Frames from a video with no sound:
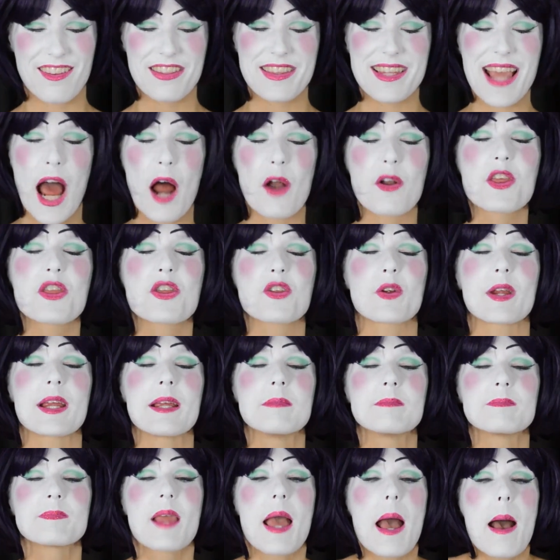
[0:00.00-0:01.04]
count of 3.
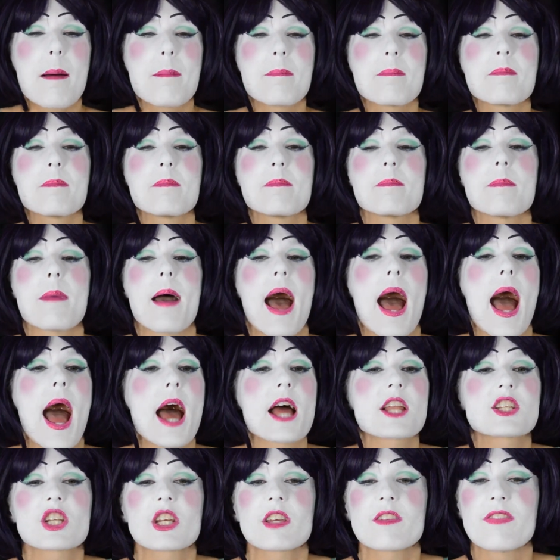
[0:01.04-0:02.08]

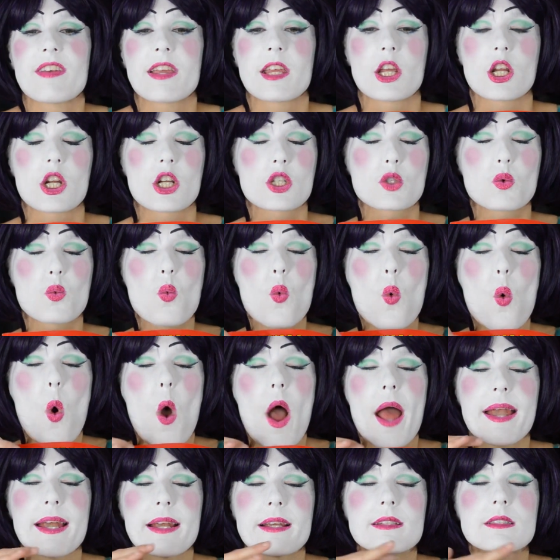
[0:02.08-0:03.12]
Magic fingers.
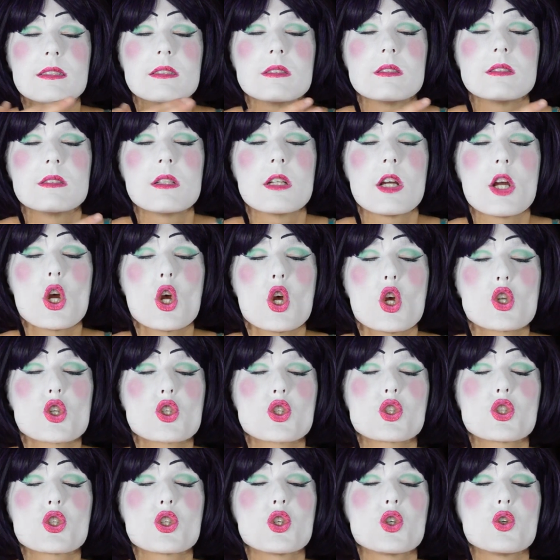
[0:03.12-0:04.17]
1,
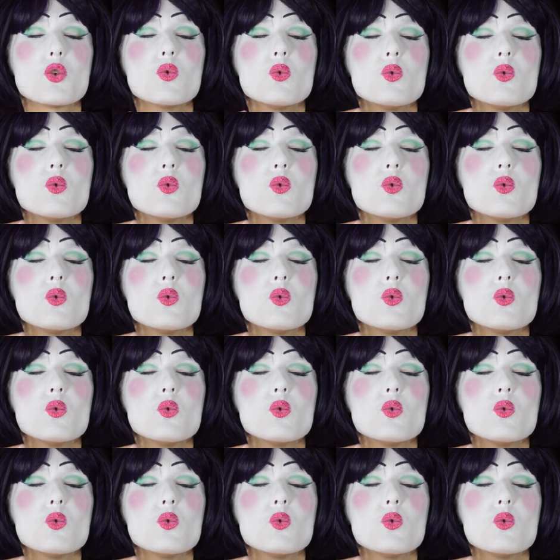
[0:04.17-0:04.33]
2,